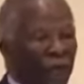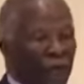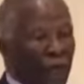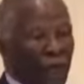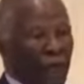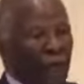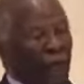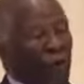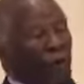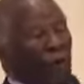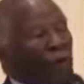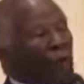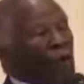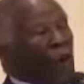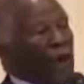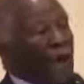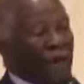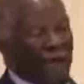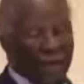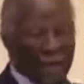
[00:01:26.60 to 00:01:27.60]
You know,
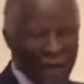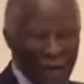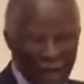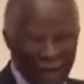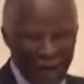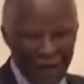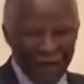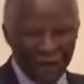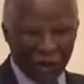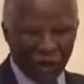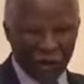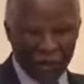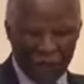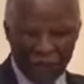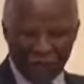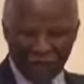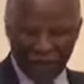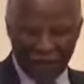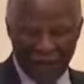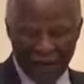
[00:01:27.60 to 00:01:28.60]
you had an
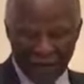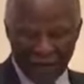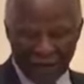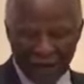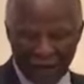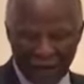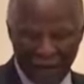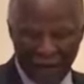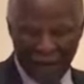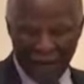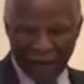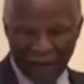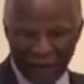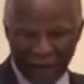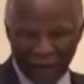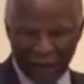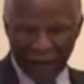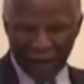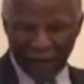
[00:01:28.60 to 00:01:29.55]
instance here